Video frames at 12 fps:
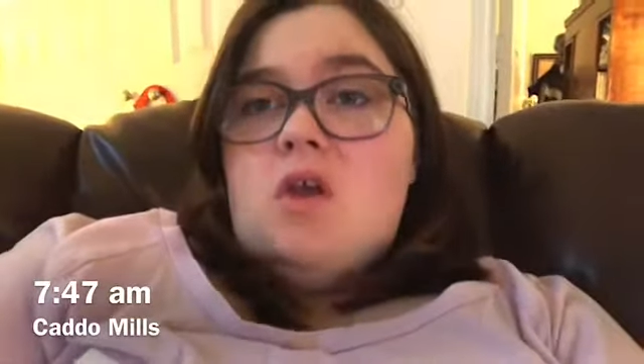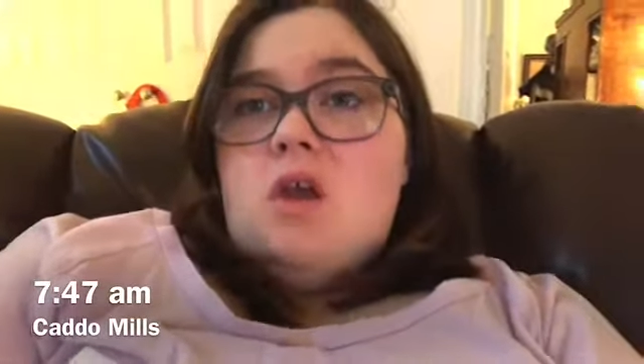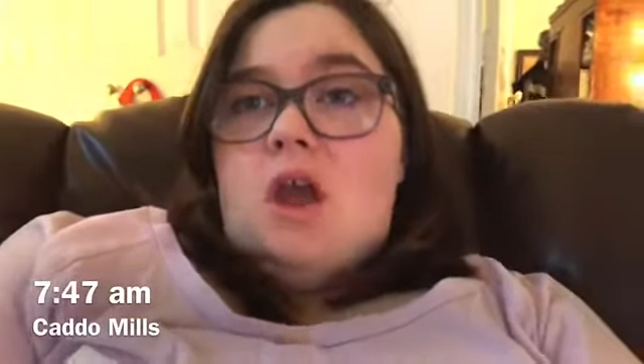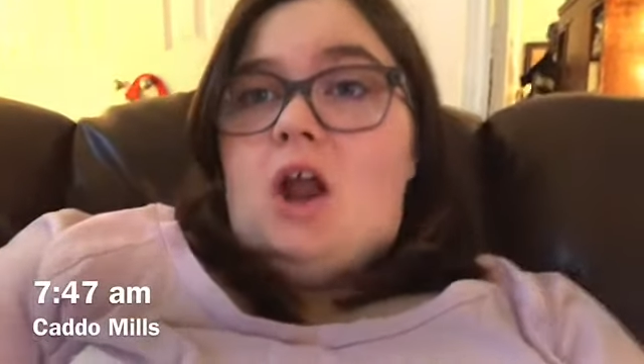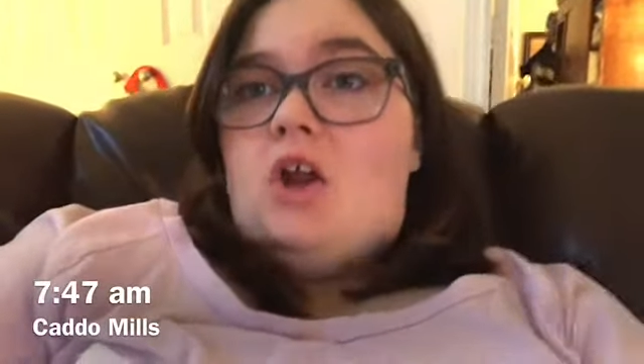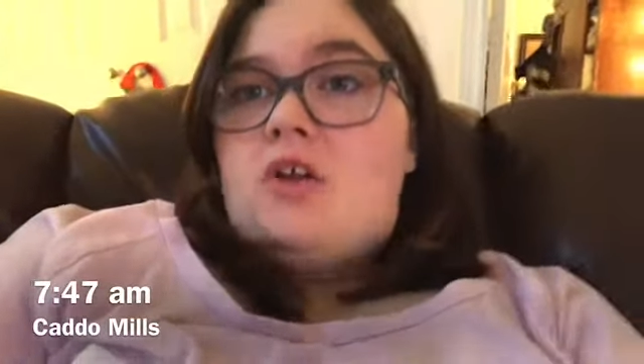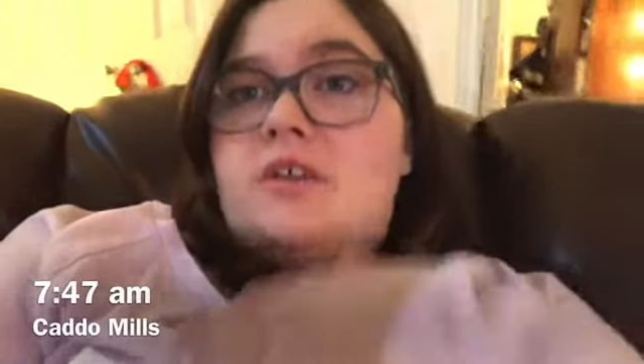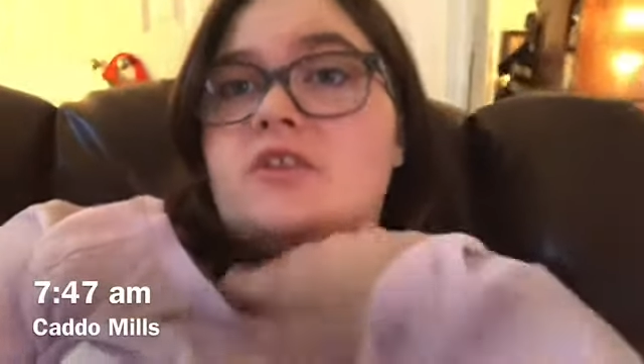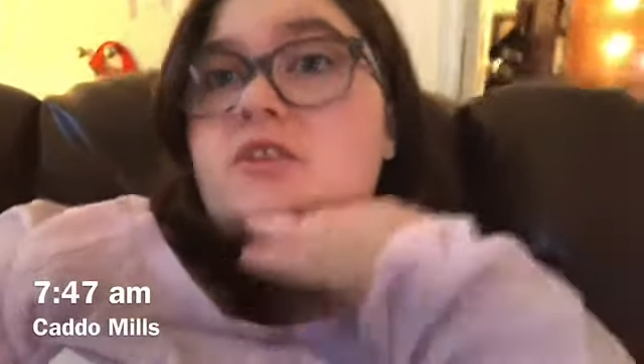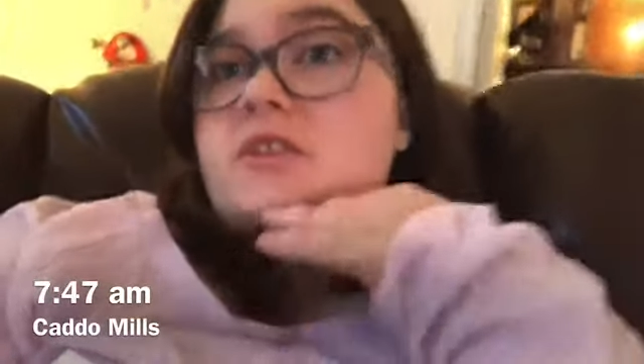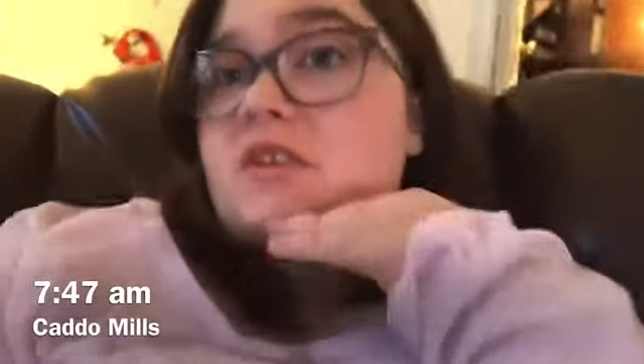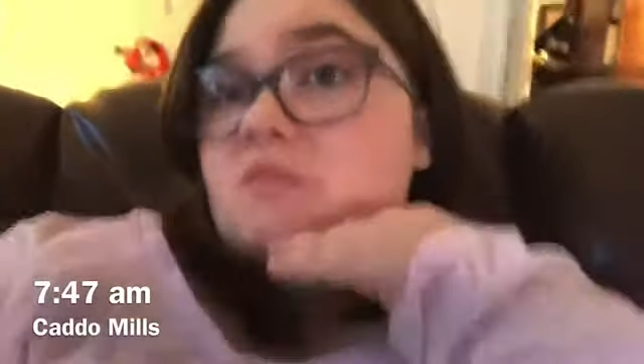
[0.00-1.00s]
I currently
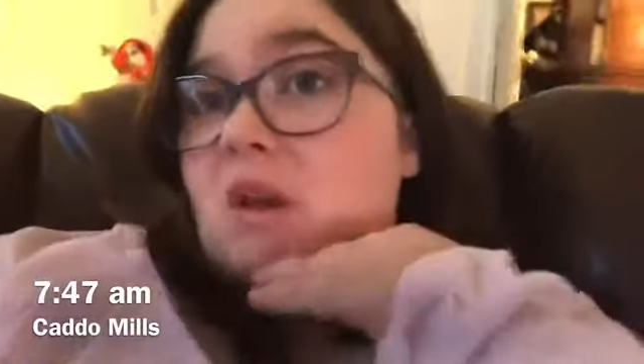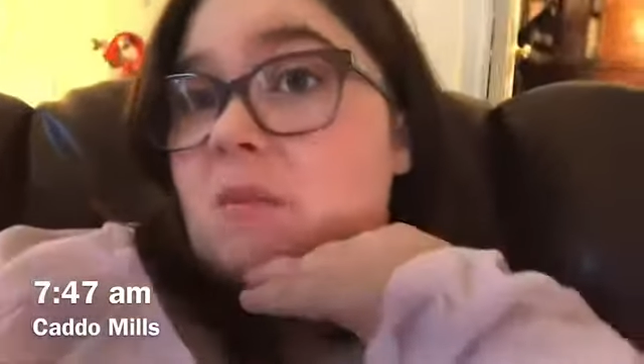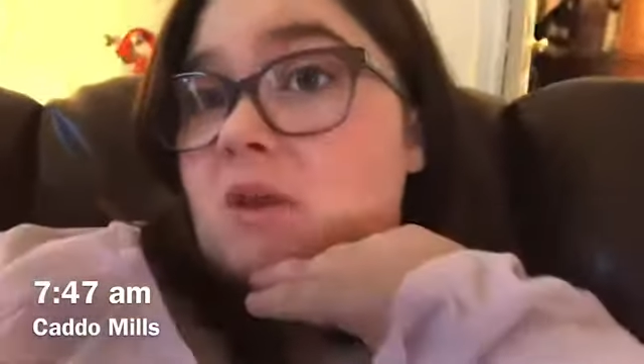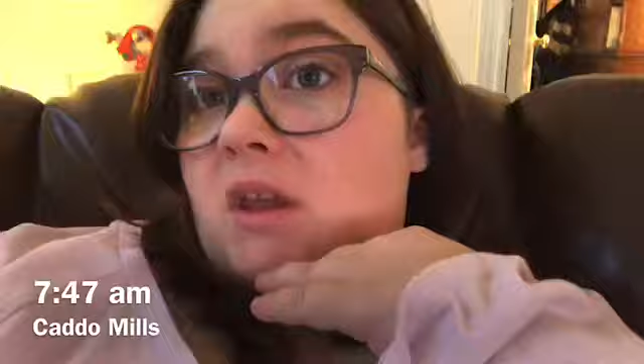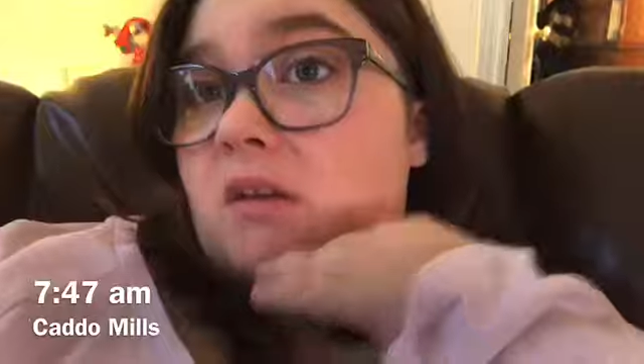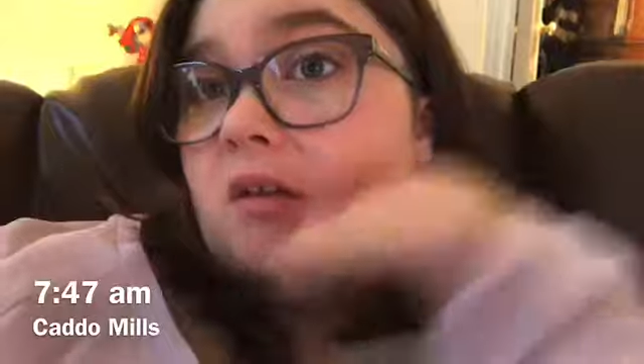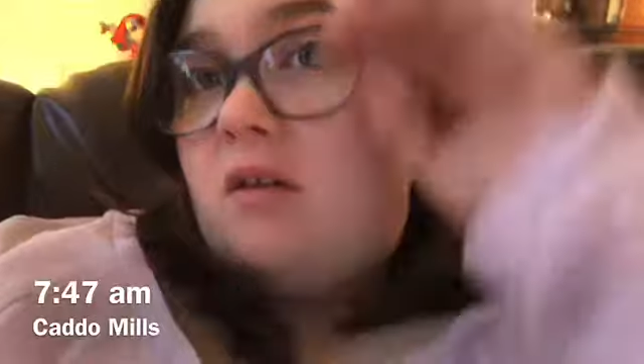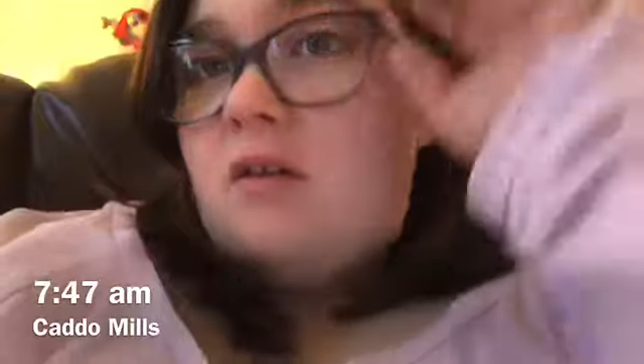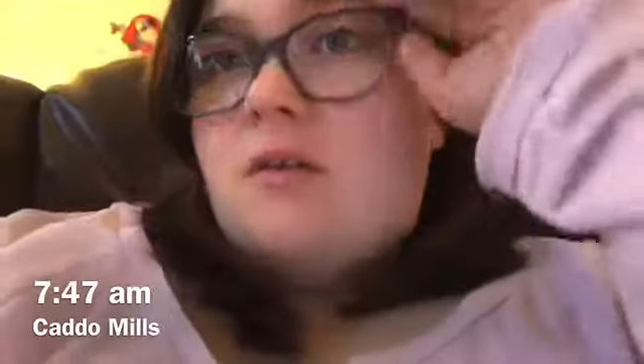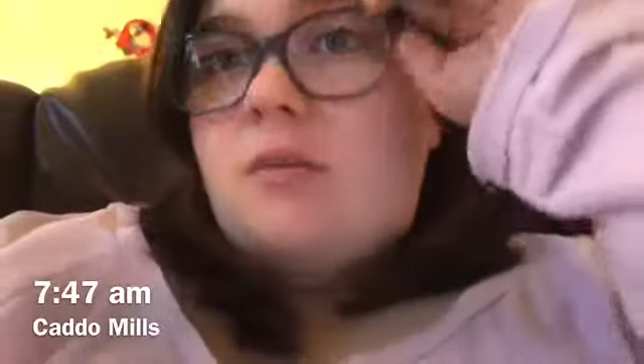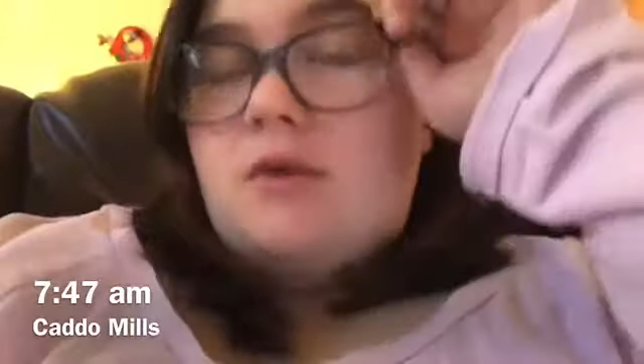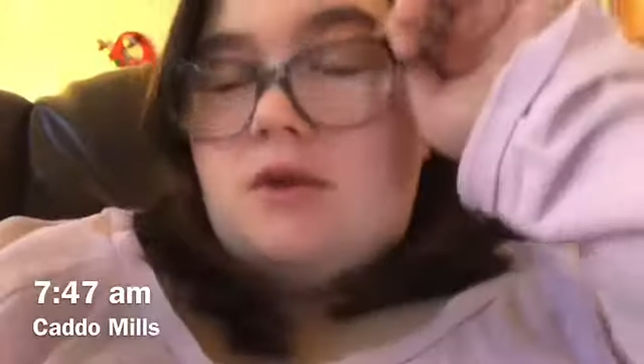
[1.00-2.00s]
just did my
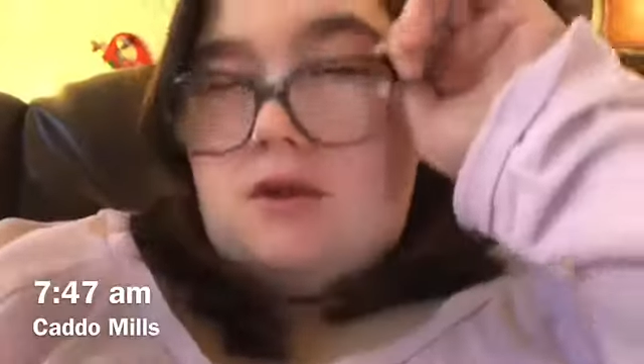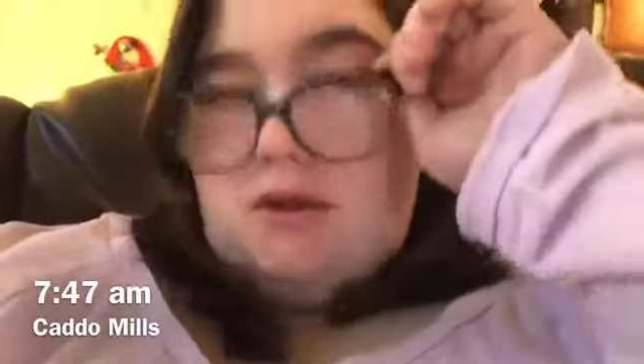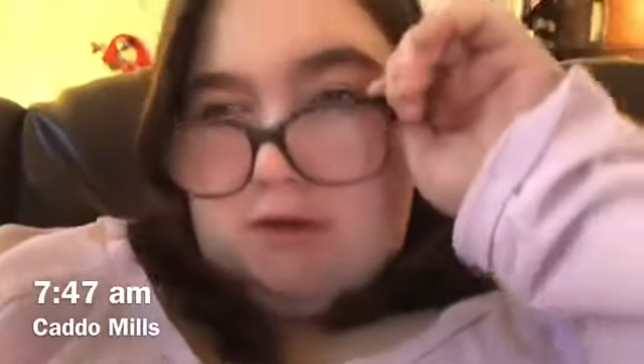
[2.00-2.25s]
makeup.